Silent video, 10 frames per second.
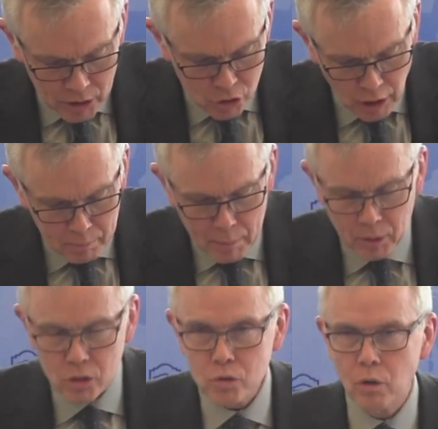what struck me
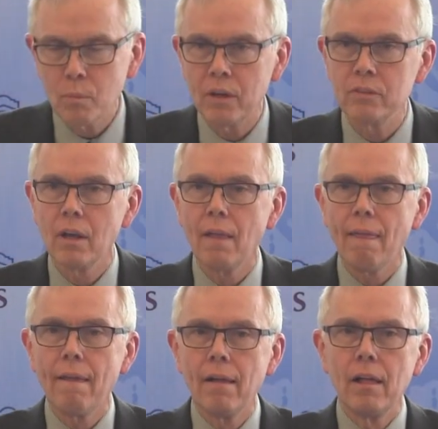about the story was
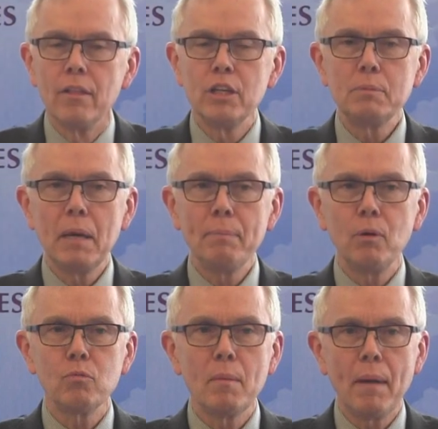these
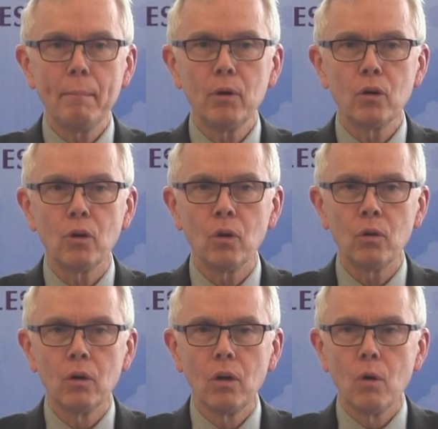people remembered
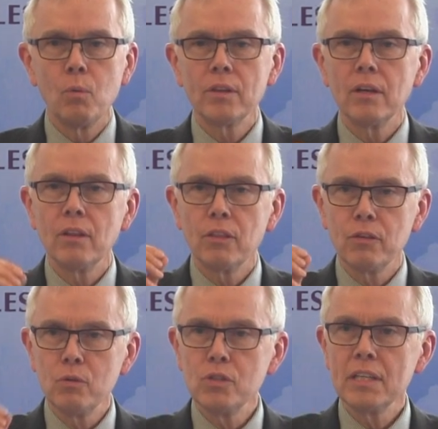her with an
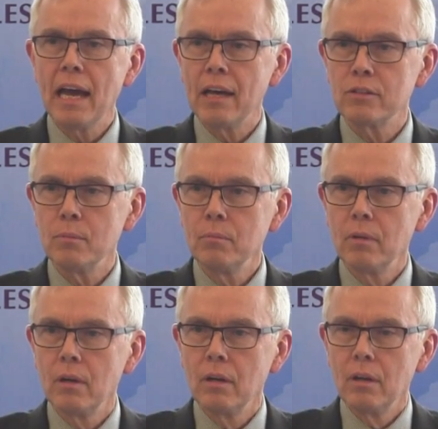
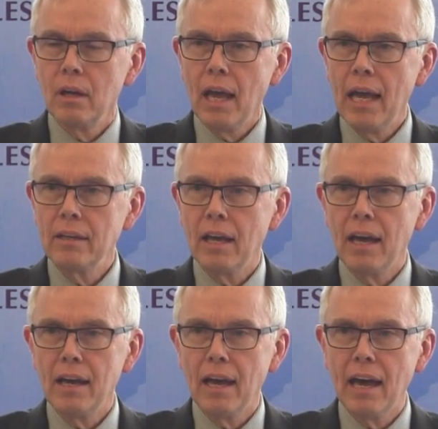enthusiasm and a,
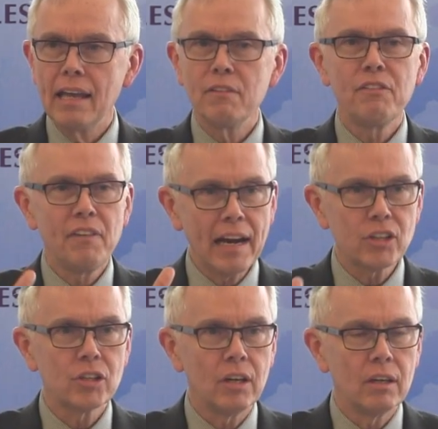an
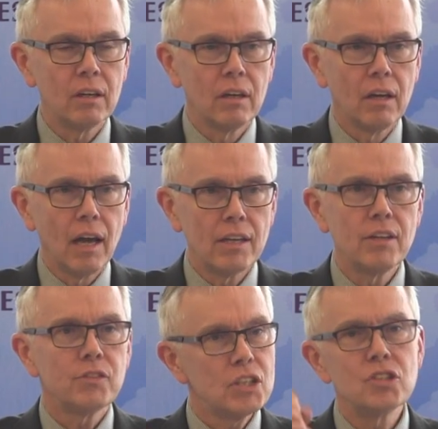affection
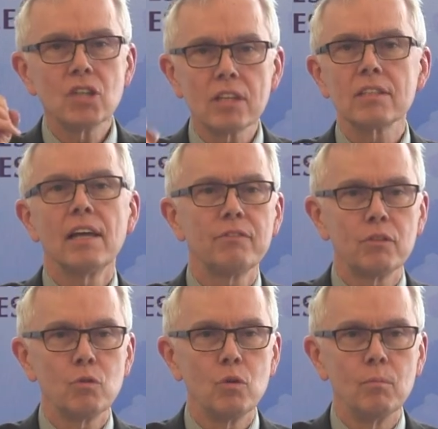as if she just
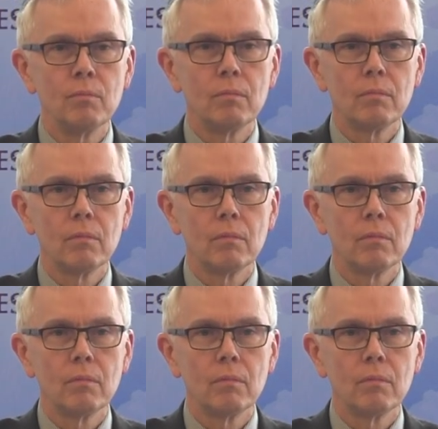left the room.